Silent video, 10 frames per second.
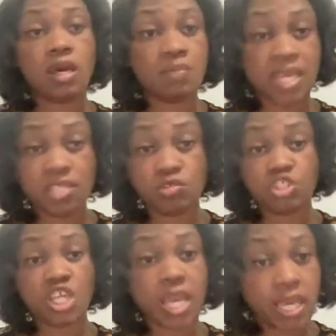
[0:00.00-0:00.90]
updates or
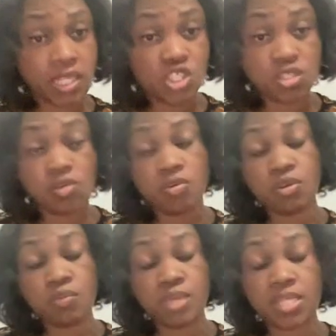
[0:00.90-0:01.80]
changes on
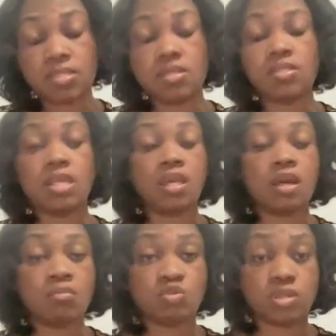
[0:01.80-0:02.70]
your business, it
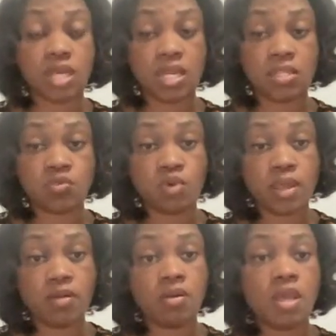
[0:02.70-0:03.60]
comes with that as
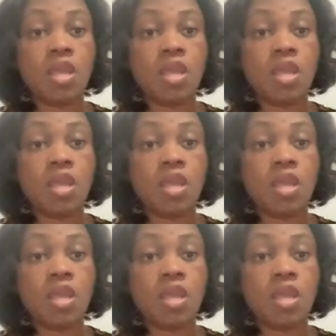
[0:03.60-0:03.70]
well.